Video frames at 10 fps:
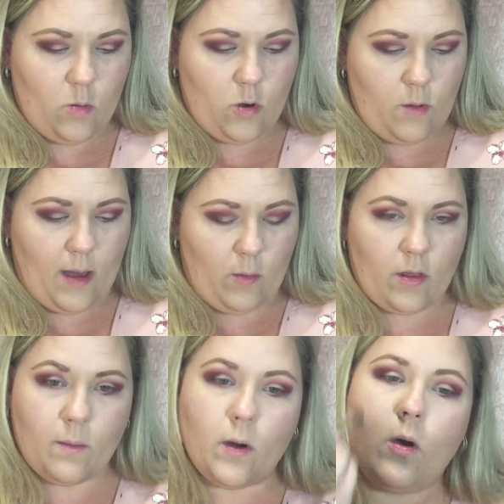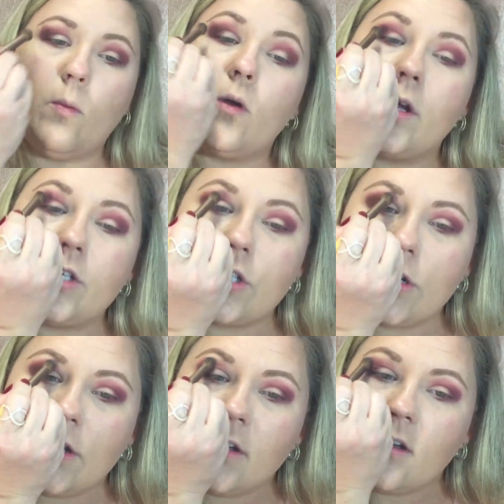We'll go back with our boho brush.
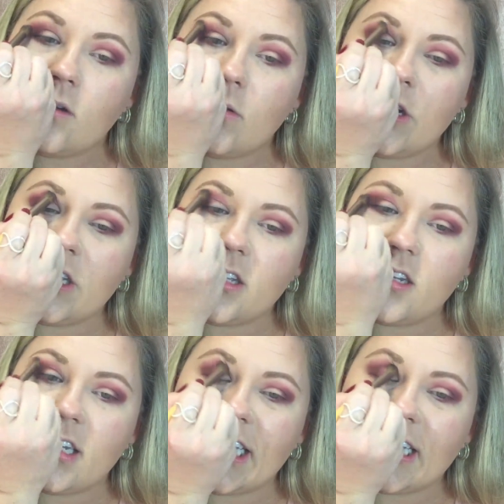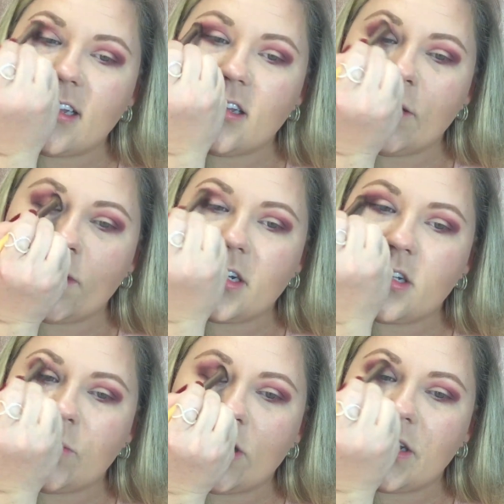We're just gonna take a clean
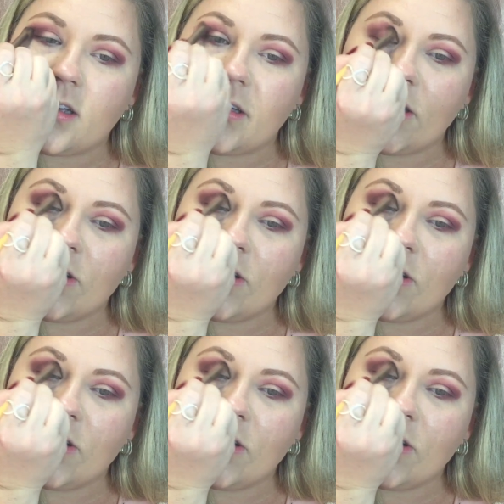brush and we're gonna